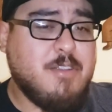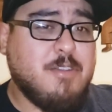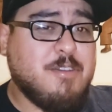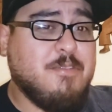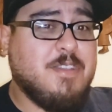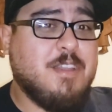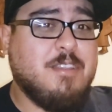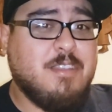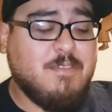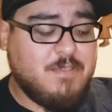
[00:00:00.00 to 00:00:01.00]
don't know if
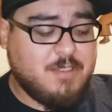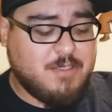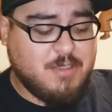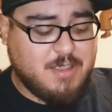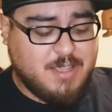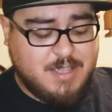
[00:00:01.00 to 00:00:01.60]
it took